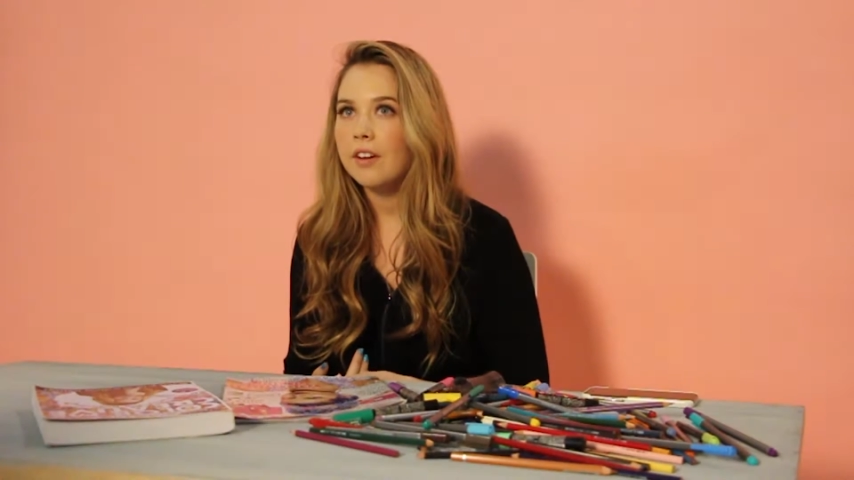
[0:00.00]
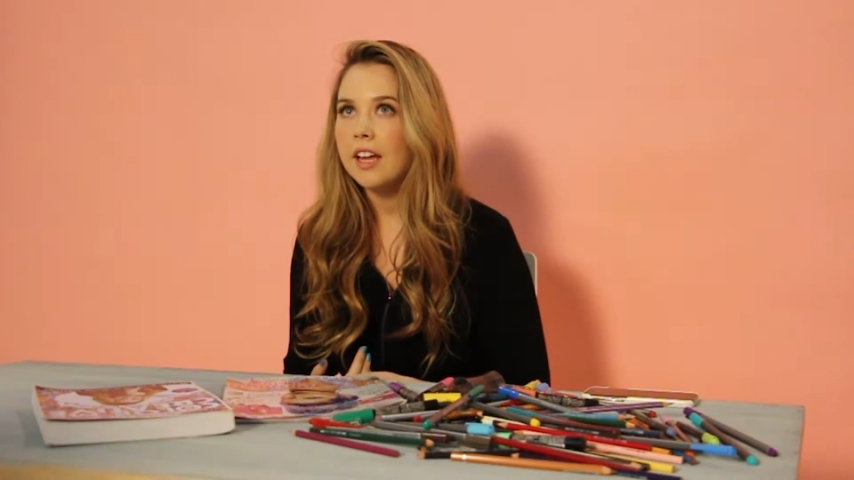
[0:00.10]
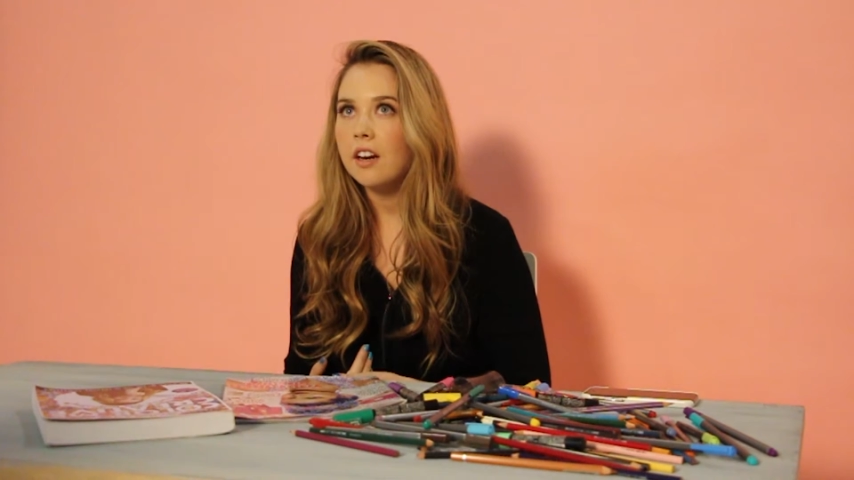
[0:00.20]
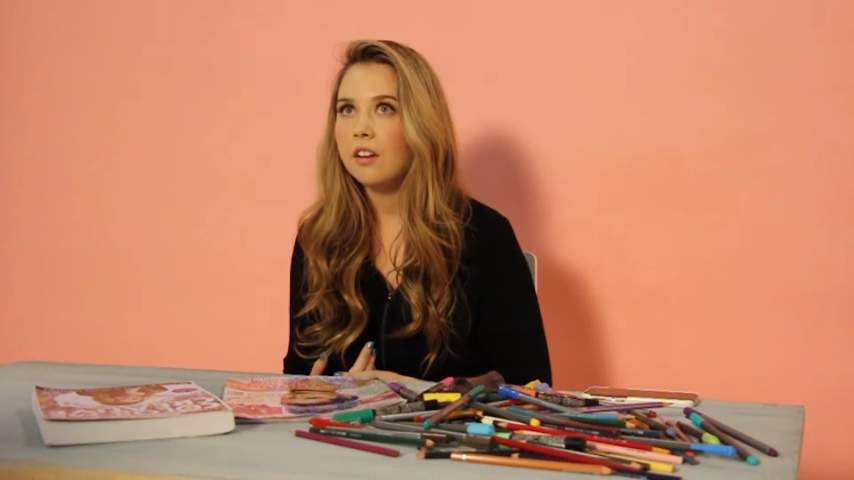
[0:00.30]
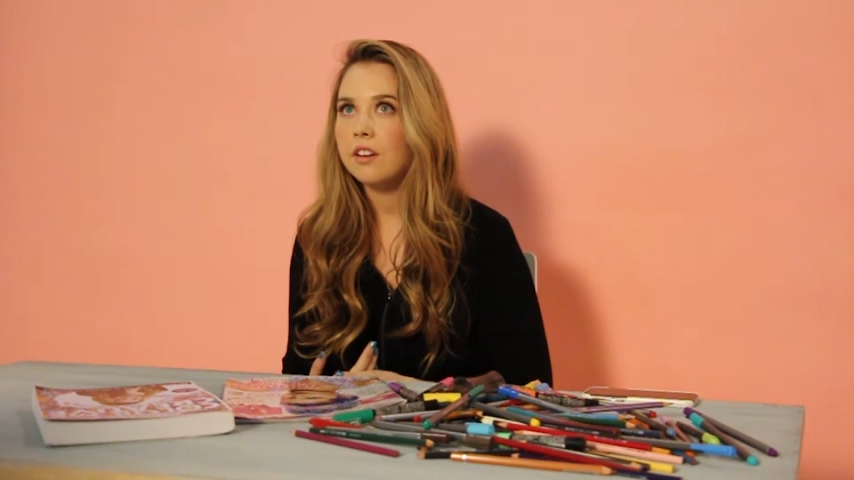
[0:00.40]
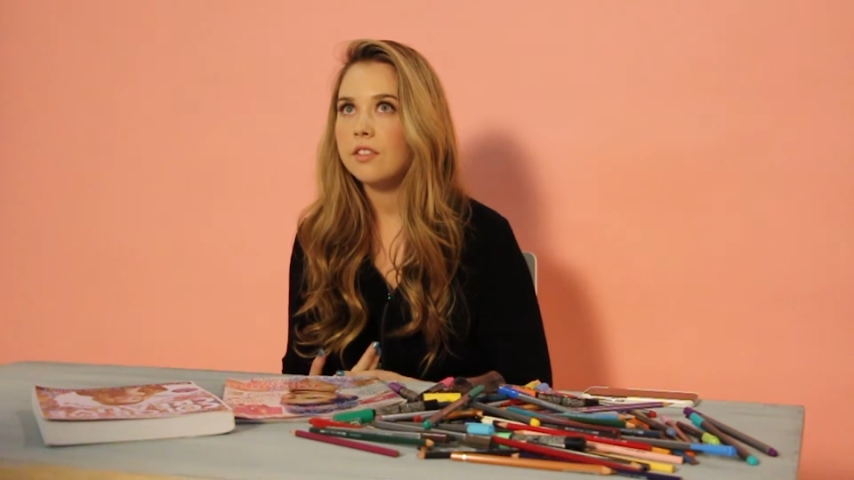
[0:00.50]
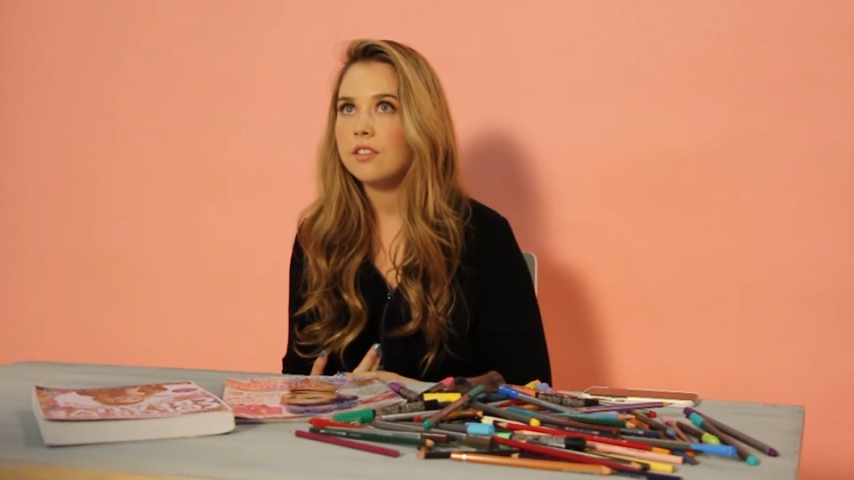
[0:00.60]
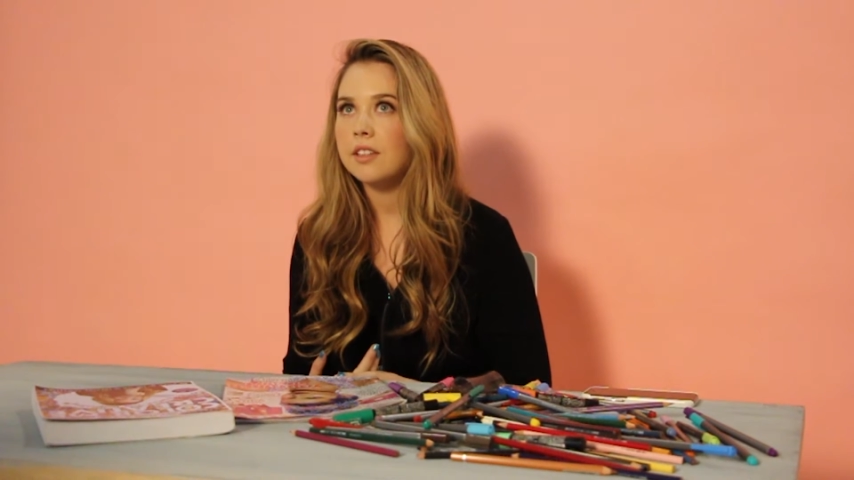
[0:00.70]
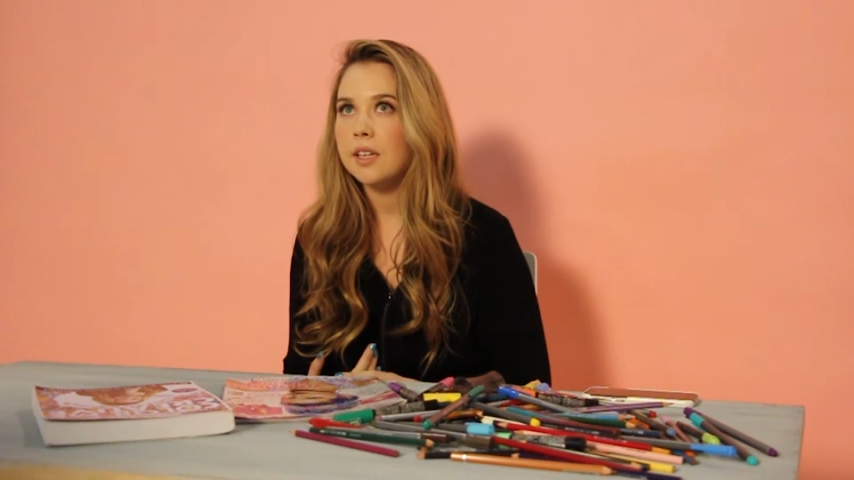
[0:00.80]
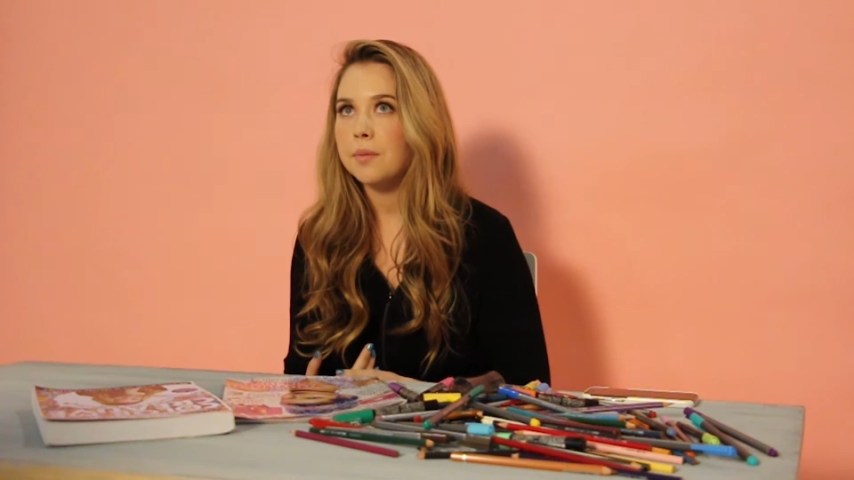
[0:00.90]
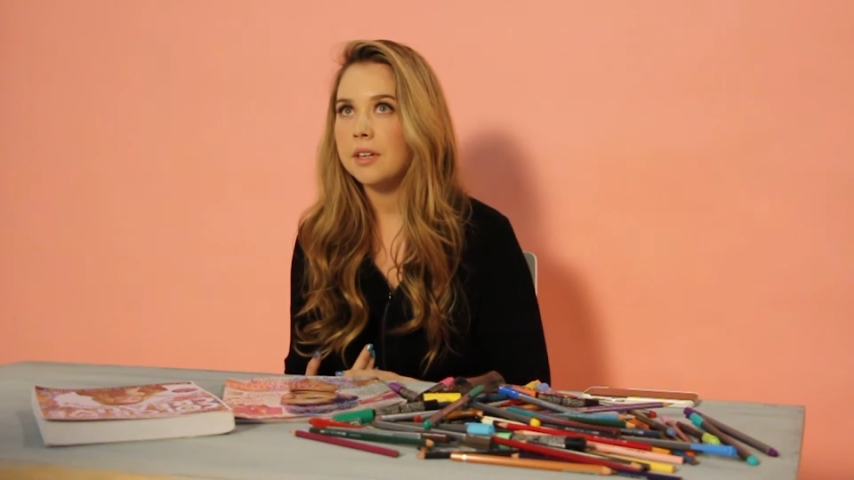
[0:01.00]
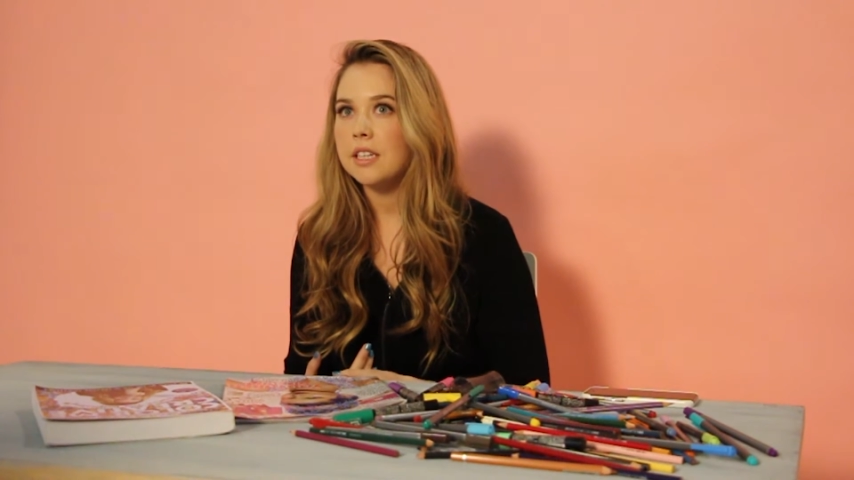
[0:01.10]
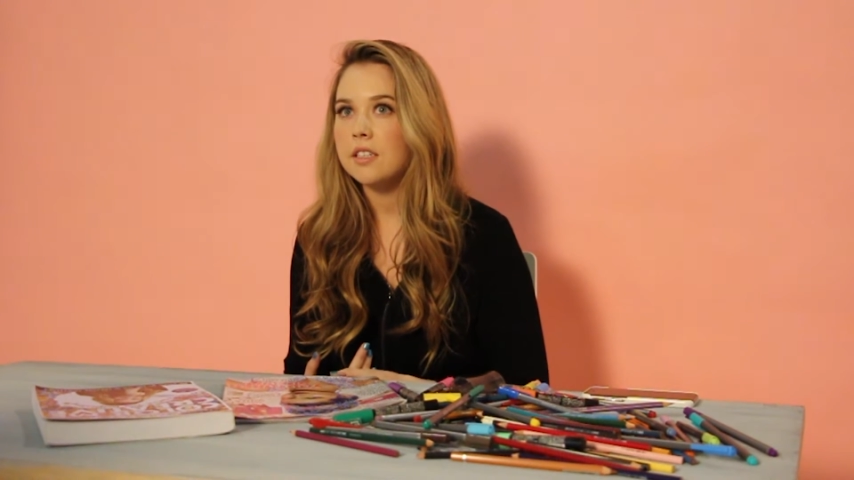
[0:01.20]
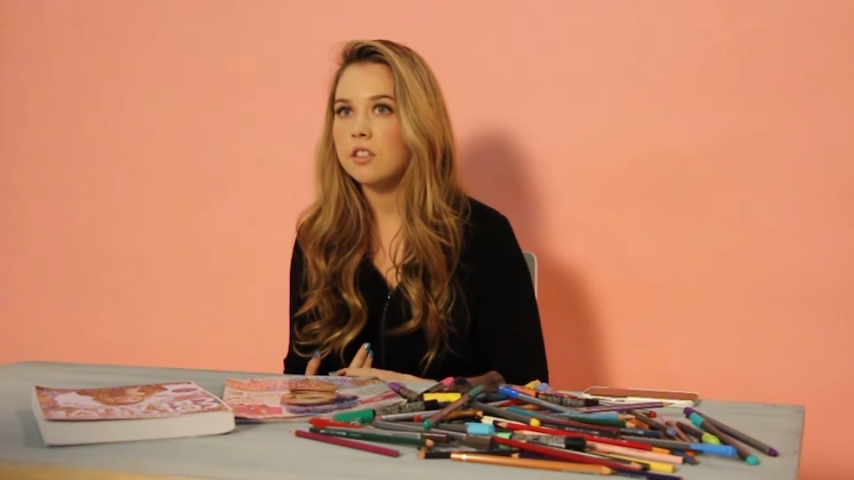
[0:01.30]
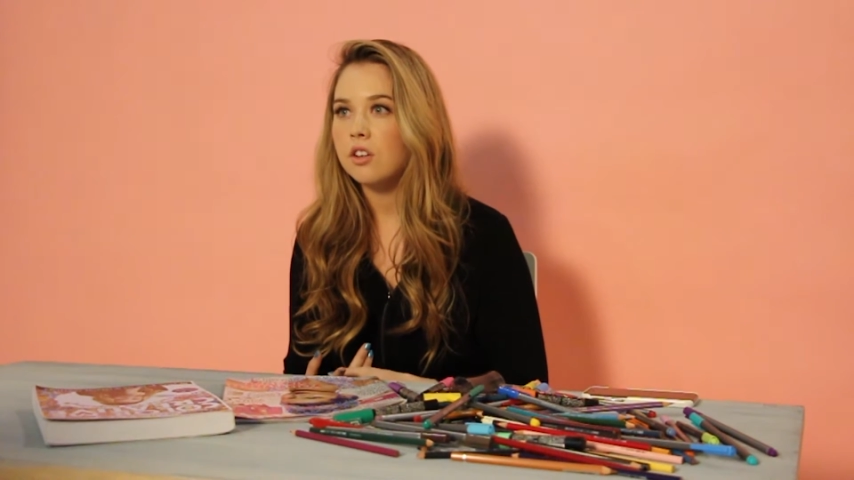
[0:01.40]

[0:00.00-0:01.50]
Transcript: I've had a lot of celebrities